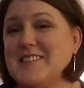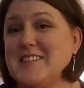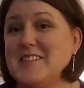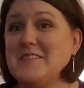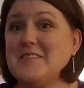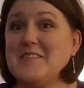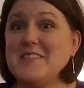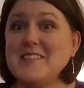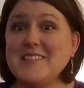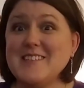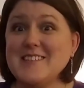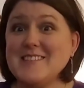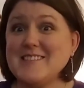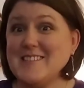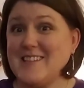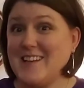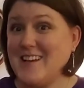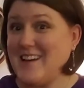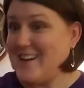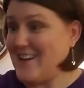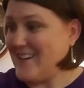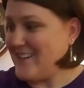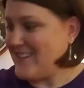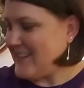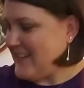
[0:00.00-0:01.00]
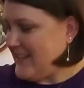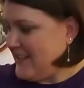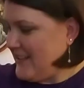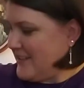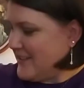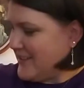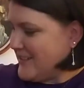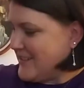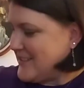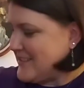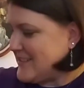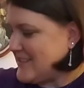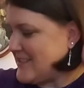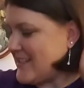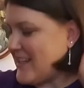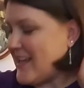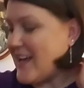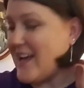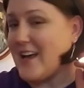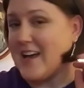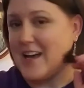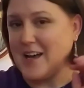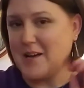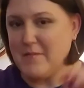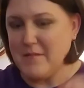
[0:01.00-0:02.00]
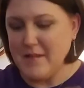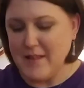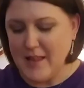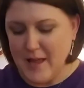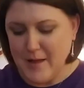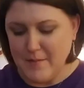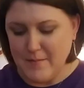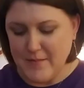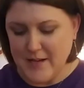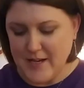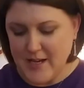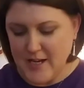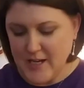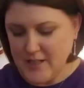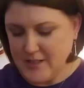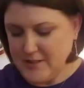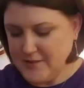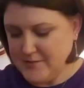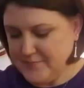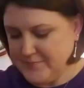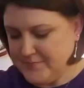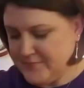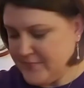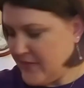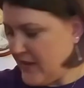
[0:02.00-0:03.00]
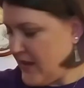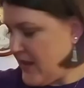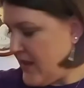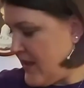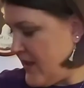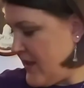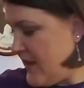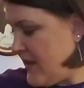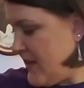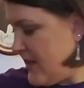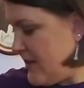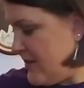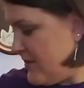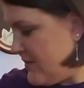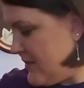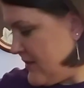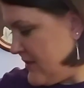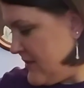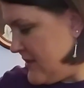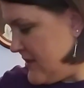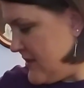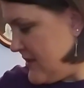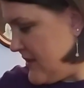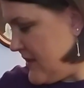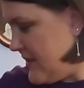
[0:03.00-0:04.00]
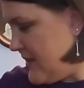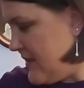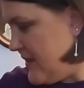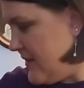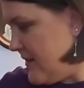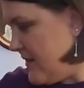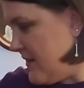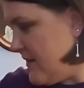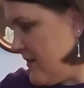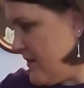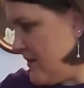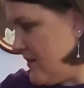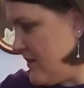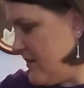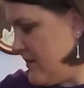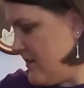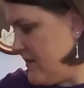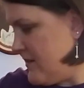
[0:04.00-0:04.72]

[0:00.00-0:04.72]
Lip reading: It was on clearance at Hobby Lobby. And you can see here